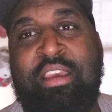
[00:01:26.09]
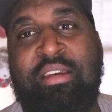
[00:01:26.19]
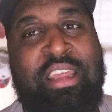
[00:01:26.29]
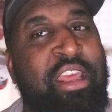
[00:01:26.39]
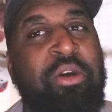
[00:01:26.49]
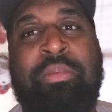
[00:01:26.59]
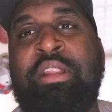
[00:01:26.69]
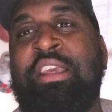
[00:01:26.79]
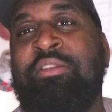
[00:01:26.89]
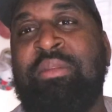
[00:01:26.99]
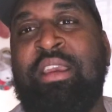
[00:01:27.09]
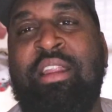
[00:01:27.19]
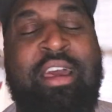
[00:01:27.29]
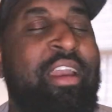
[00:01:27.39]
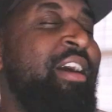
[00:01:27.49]
they don't believe me.
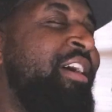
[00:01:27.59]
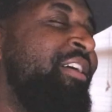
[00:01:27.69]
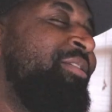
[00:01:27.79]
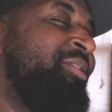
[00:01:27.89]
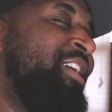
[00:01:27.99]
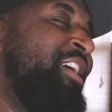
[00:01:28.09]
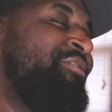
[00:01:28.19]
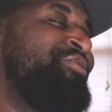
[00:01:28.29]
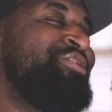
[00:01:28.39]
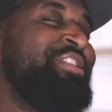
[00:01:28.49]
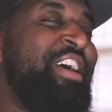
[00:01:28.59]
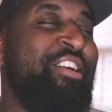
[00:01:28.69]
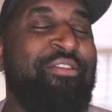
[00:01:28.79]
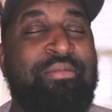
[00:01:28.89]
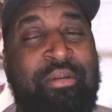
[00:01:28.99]
They're like, oh, whatever,
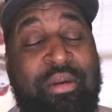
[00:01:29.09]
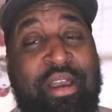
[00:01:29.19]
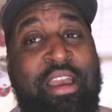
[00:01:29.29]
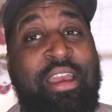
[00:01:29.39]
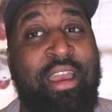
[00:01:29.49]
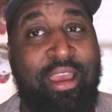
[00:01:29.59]
Chef, blah, blah.